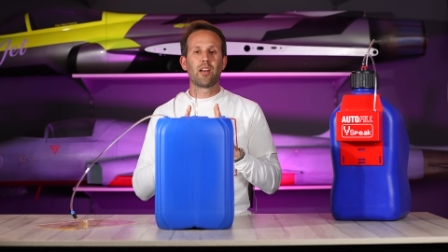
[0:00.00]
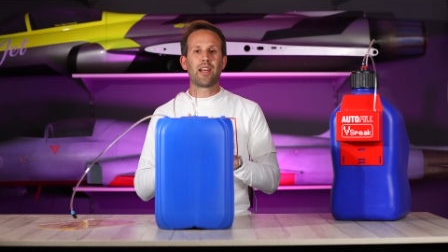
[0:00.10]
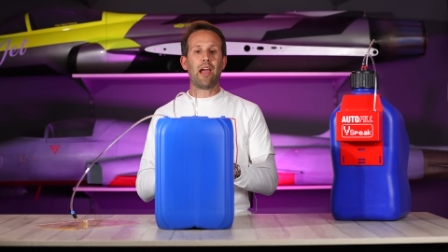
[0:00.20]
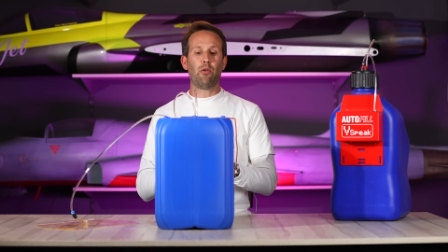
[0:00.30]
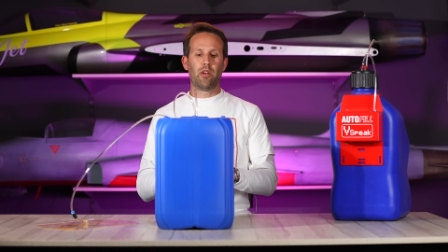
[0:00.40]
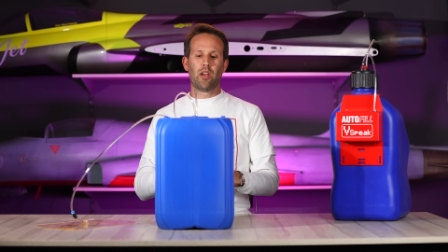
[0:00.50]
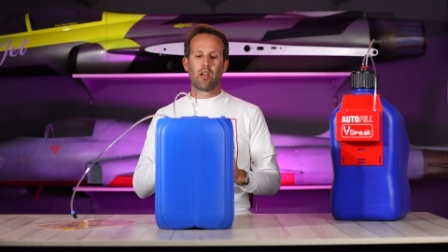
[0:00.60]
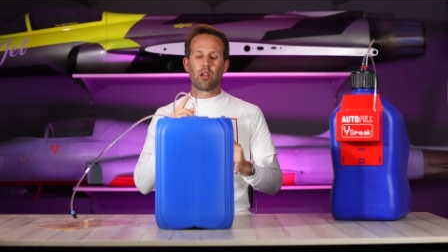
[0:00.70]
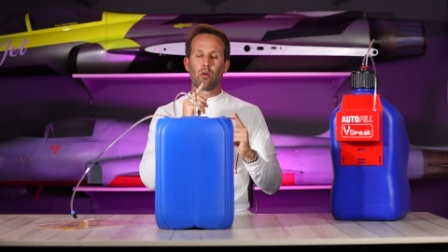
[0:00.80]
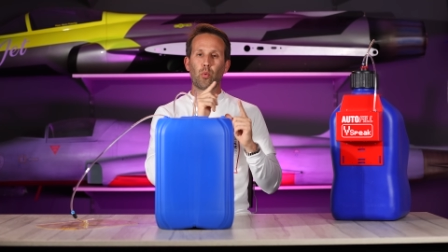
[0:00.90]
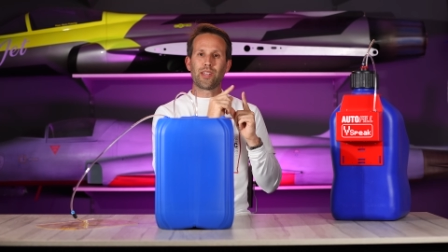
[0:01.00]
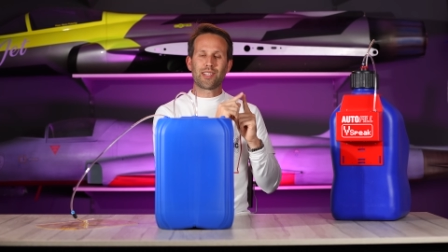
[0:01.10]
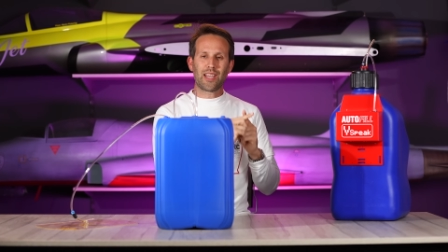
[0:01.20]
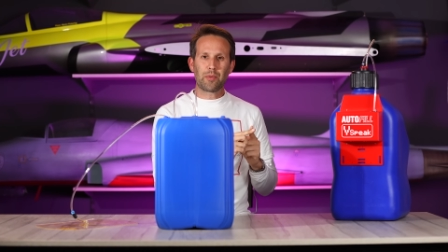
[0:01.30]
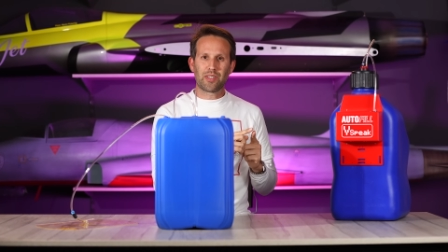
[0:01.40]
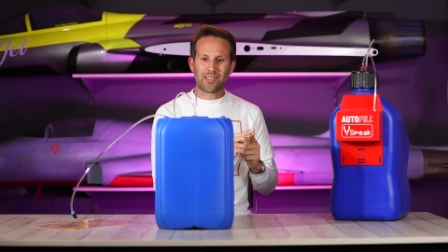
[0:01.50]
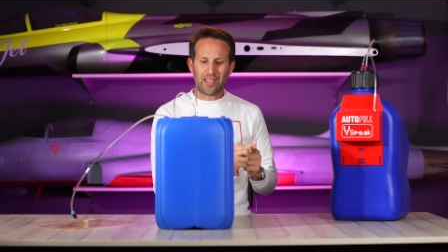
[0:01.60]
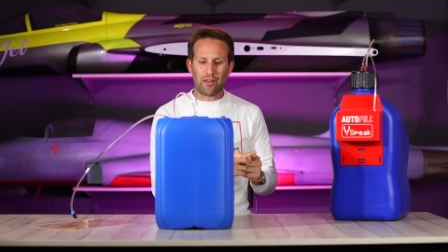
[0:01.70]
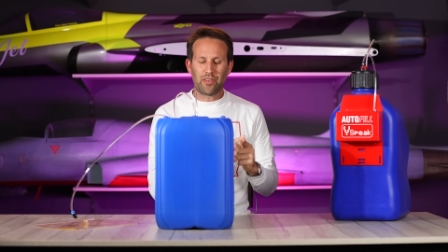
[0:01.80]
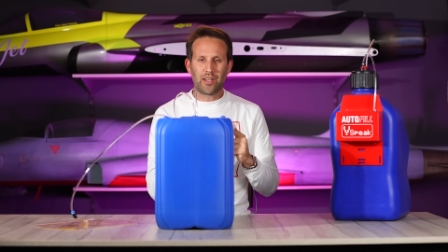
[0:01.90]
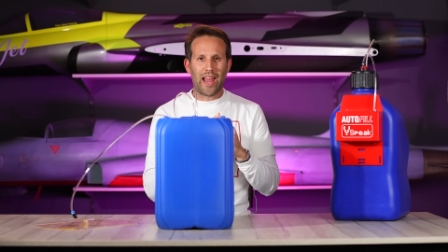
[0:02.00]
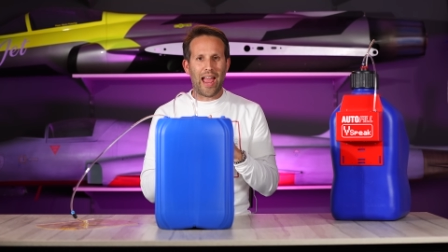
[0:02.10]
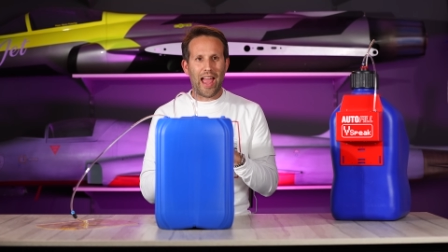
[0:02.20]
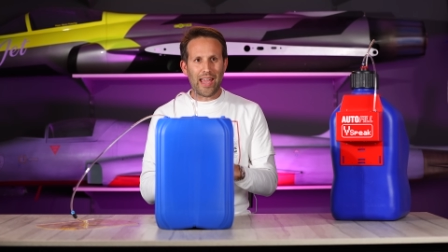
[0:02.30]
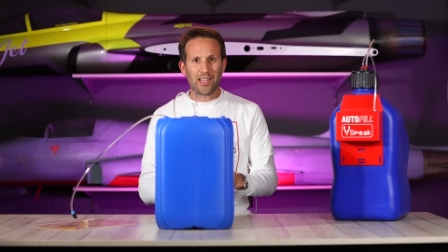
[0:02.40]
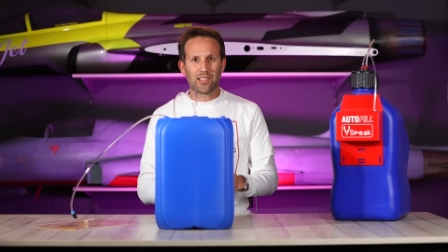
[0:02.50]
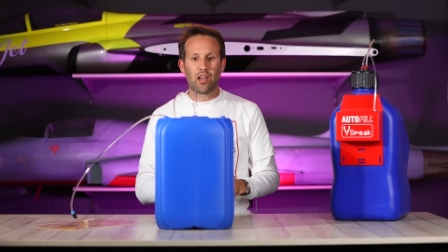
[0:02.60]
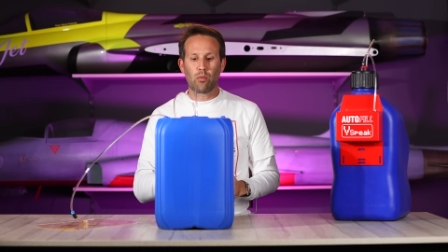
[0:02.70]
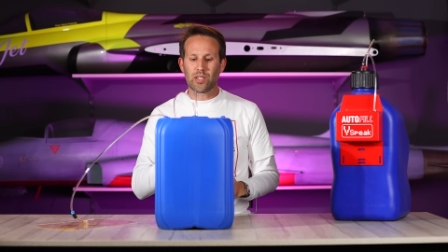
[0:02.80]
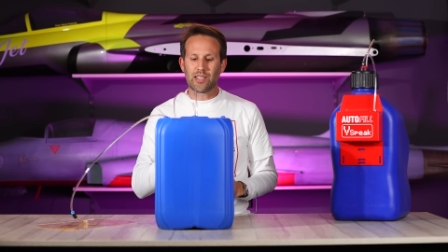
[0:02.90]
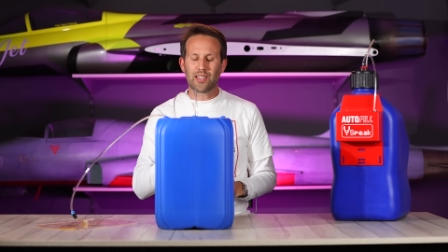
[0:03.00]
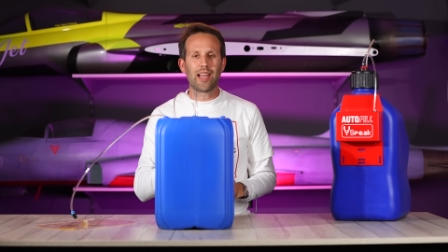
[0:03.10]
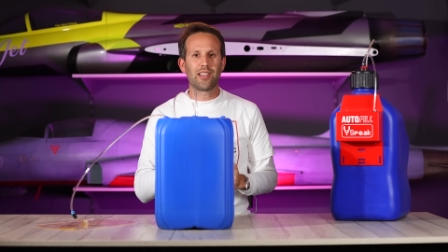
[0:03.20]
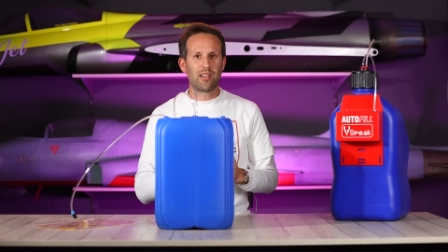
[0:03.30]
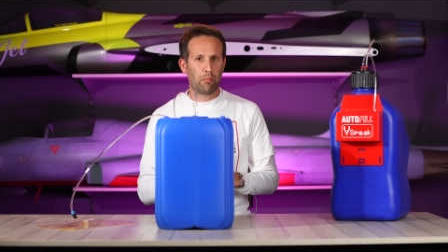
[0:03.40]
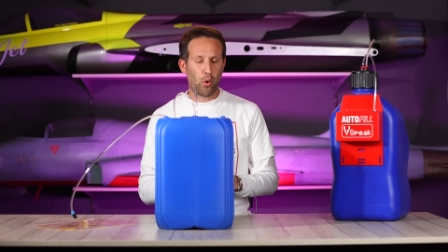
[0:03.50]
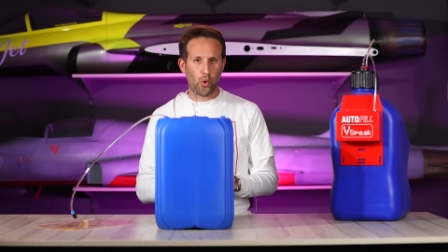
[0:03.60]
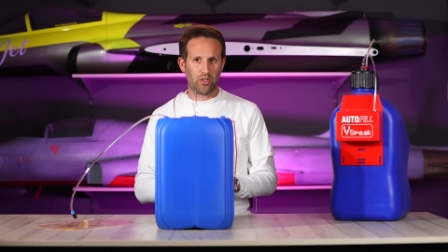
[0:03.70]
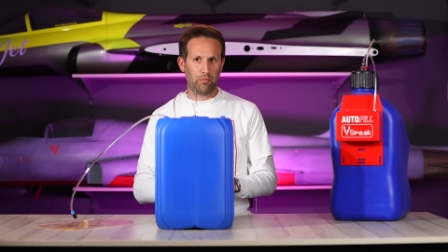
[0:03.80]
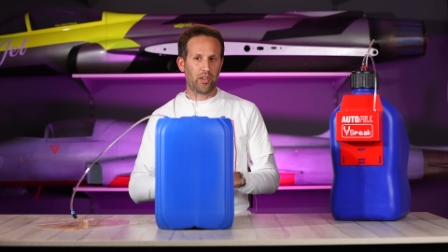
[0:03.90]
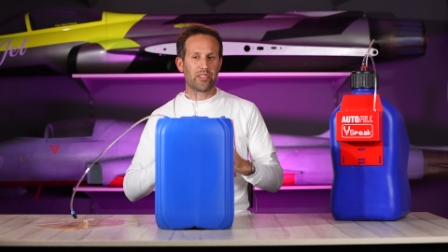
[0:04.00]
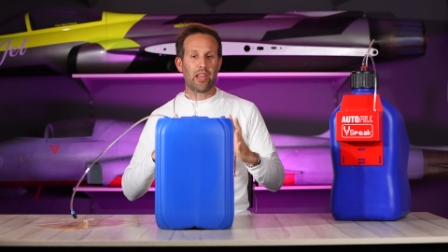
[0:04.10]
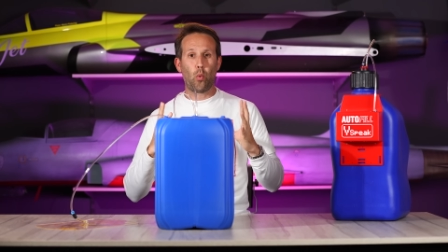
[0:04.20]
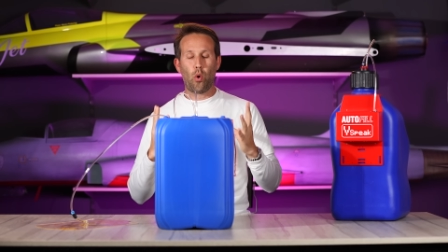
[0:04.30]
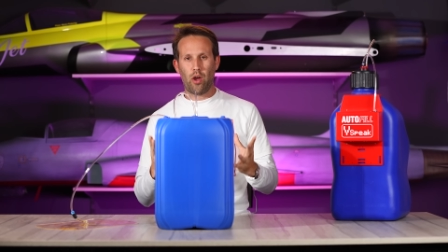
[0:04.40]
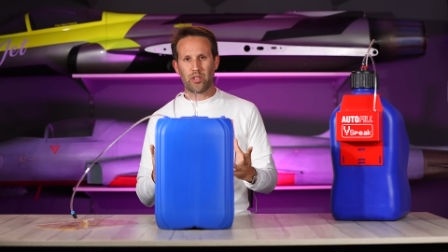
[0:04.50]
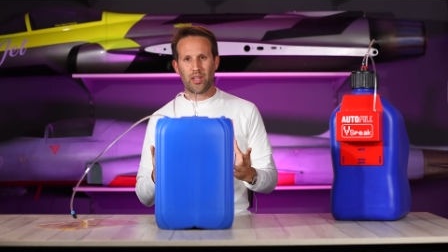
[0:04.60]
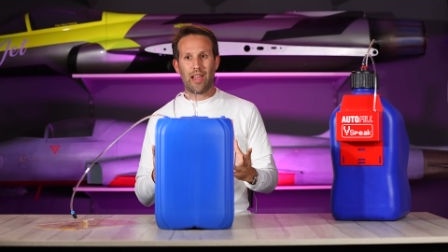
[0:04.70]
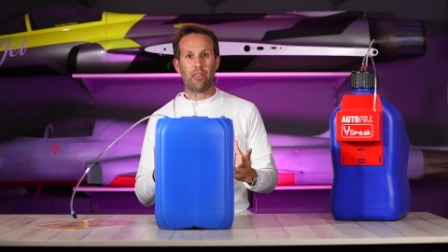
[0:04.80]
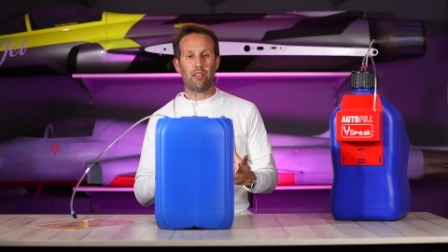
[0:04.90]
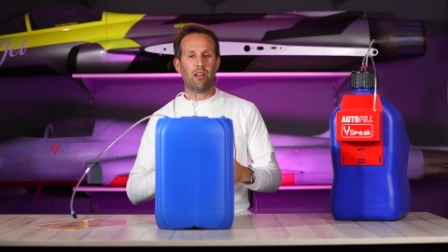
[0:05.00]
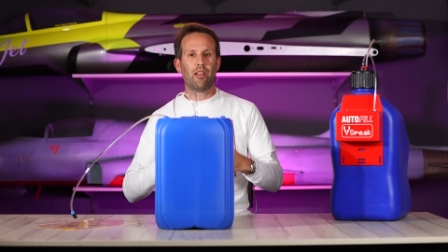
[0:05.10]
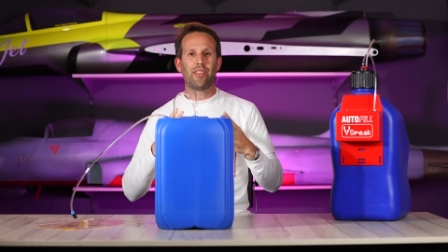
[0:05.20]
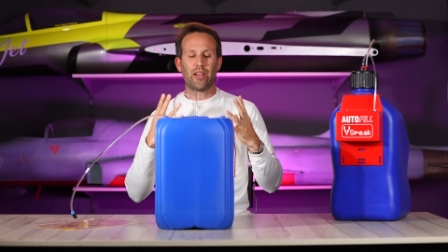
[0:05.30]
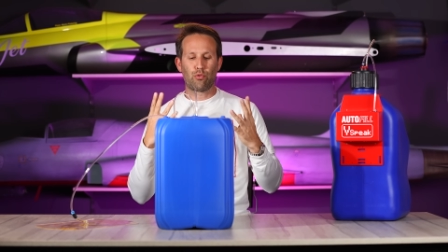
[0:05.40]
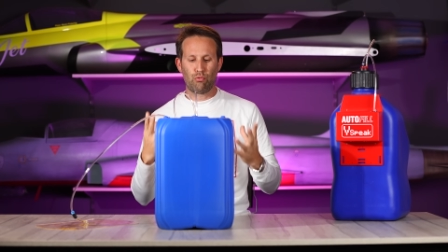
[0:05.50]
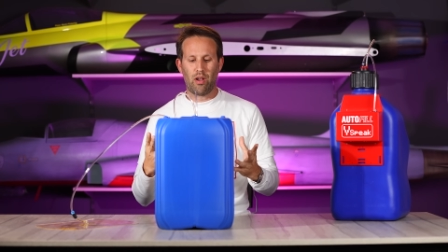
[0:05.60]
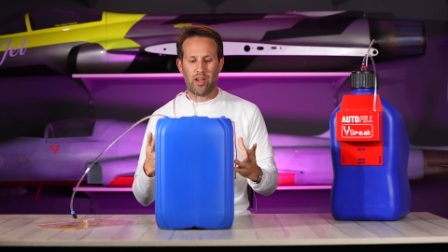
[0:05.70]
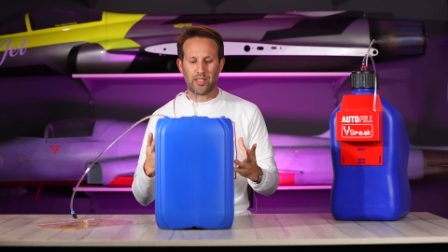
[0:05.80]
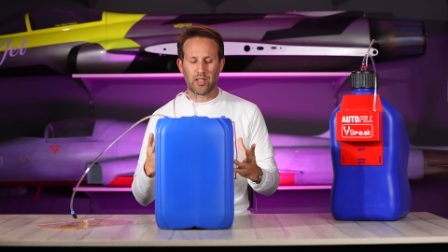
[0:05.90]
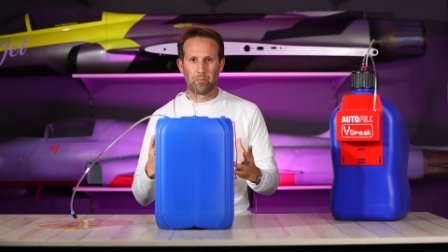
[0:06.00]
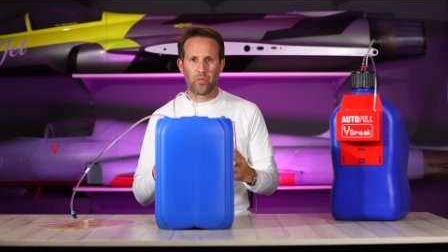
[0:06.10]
Now, we skipped 7, 8, and we said 10 is important because they work together, and that's right.